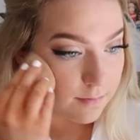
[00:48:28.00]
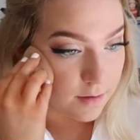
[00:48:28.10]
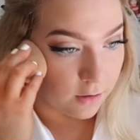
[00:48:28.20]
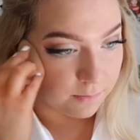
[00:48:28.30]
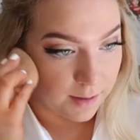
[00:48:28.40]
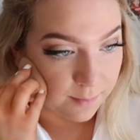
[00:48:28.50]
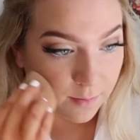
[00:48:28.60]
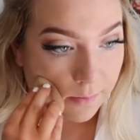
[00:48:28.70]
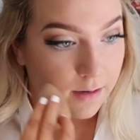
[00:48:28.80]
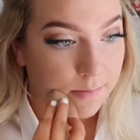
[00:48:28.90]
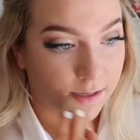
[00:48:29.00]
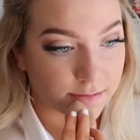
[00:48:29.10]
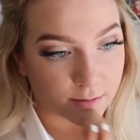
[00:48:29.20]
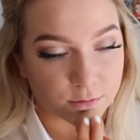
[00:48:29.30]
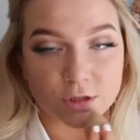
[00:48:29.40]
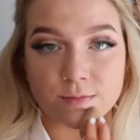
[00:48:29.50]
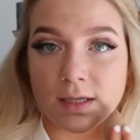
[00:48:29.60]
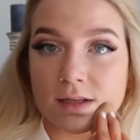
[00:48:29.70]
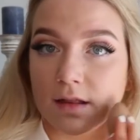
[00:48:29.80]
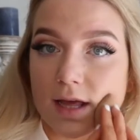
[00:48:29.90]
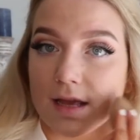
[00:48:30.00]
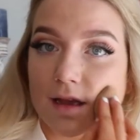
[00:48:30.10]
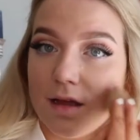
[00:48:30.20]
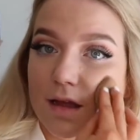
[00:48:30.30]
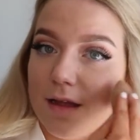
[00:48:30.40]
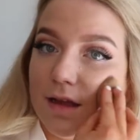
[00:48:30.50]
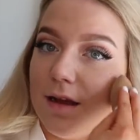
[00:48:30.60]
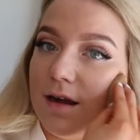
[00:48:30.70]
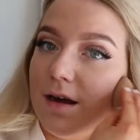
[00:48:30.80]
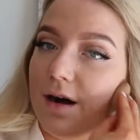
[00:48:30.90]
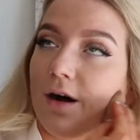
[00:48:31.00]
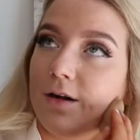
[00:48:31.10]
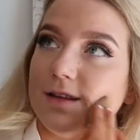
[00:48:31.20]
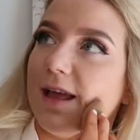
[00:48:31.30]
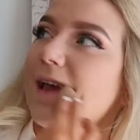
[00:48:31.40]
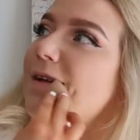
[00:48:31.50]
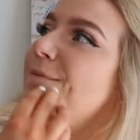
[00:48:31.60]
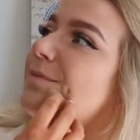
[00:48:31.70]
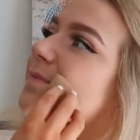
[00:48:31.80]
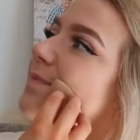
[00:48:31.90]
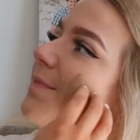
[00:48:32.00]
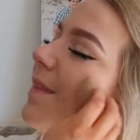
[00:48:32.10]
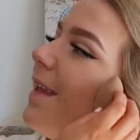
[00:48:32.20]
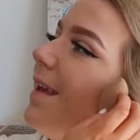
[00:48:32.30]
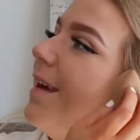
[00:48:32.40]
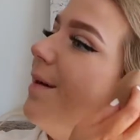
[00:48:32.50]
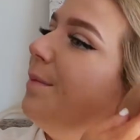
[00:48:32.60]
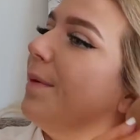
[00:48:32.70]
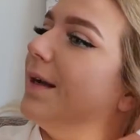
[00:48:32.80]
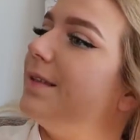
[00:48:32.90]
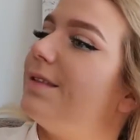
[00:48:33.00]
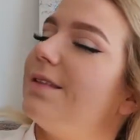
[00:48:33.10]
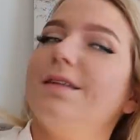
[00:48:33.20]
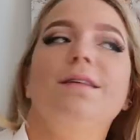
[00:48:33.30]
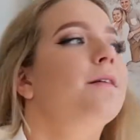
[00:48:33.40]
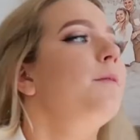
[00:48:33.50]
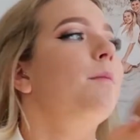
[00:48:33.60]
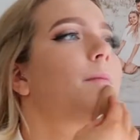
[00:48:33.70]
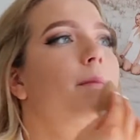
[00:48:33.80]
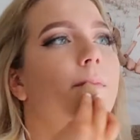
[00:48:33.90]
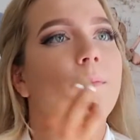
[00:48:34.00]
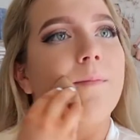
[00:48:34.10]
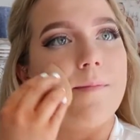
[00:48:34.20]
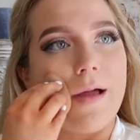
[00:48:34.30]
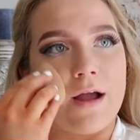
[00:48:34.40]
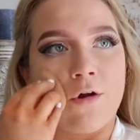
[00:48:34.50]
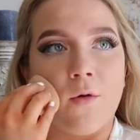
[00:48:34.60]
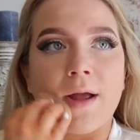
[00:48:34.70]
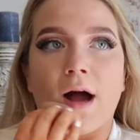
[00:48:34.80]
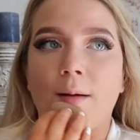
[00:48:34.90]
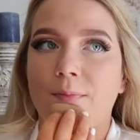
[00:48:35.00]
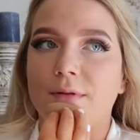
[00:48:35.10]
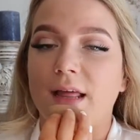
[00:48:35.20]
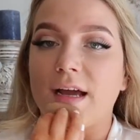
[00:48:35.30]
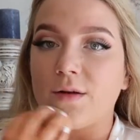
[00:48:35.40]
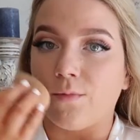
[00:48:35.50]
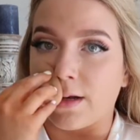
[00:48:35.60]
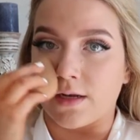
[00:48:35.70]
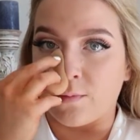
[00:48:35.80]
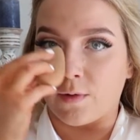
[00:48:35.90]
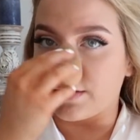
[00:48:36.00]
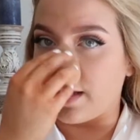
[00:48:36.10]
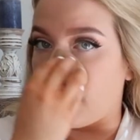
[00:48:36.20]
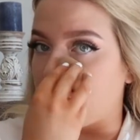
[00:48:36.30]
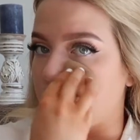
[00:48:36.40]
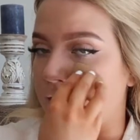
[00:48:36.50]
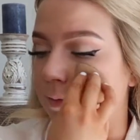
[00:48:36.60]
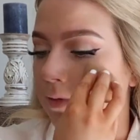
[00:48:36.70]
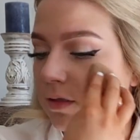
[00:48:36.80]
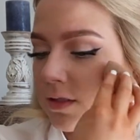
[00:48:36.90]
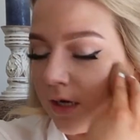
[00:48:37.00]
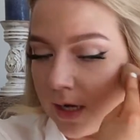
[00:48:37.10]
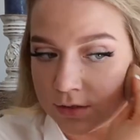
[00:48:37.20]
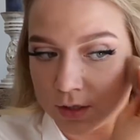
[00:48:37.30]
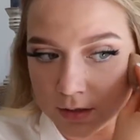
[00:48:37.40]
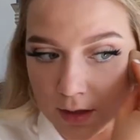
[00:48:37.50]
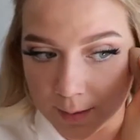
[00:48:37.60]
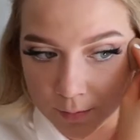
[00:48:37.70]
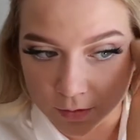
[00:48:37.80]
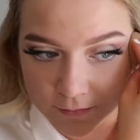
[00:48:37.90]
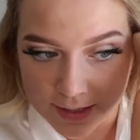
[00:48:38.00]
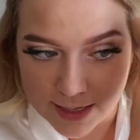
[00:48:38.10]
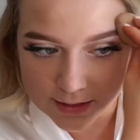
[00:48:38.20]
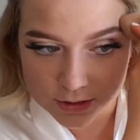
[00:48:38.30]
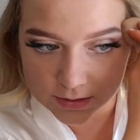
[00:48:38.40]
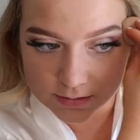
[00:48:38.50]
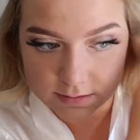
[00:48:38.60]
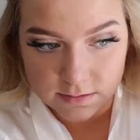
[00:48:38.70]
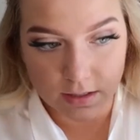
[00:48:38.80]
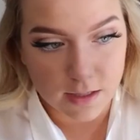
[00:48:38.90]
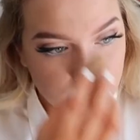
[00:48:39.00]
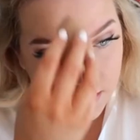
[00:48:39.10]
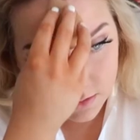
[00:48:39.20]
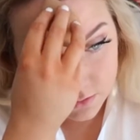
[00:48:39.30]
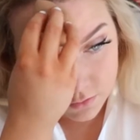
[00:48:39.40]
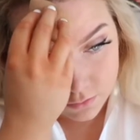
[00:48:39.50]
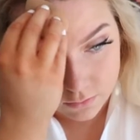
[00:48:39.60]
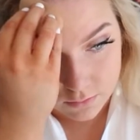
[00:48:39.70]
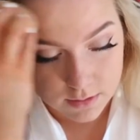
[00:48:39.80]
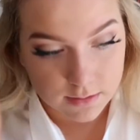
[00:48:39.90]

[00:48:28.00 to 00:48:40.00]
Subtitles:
called me a mermaid because I would just be in the lake all day. But growing up then, once Al joined the military, I took a lot more vacations to